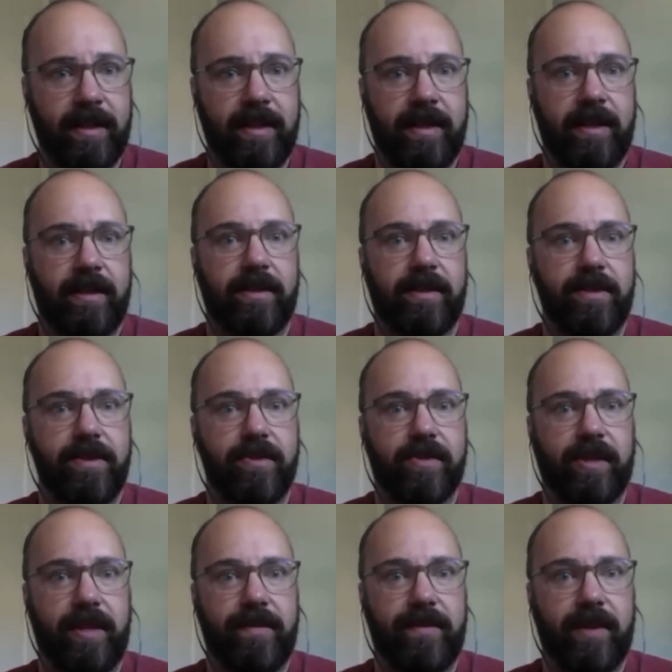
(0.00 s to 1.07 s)
They're
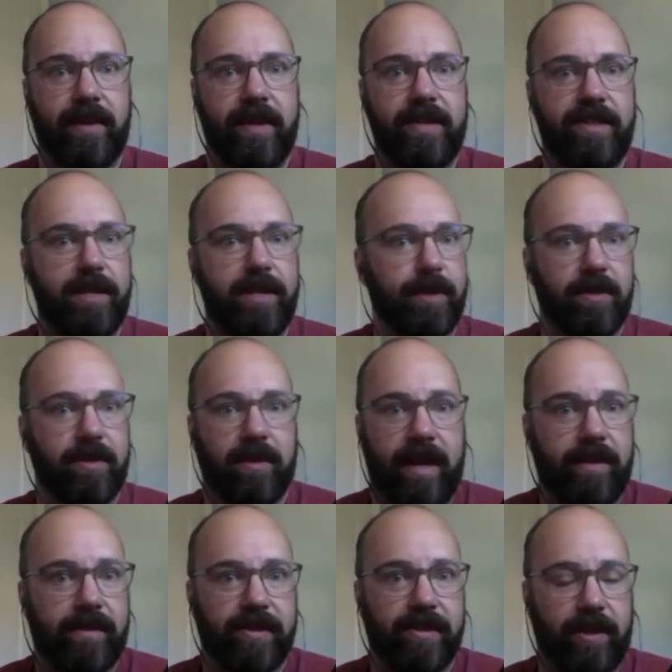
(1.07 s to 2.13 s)
usually very typical
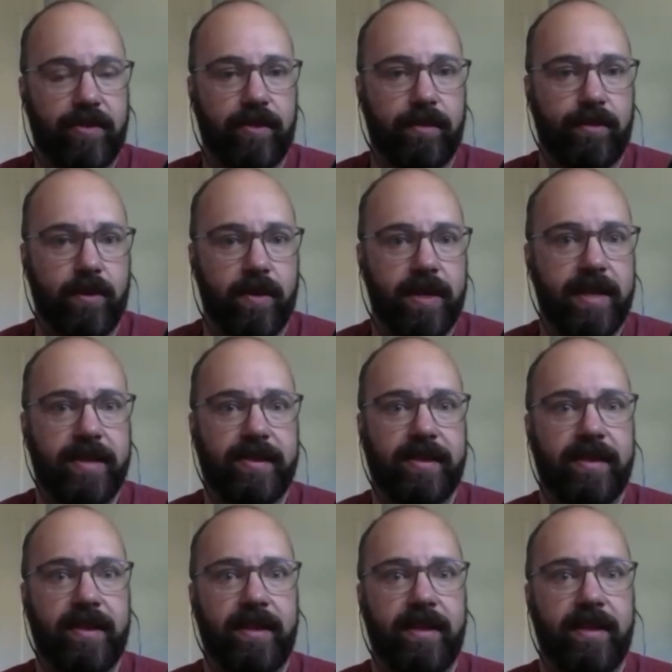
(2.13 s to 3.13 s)
heterosexual boys.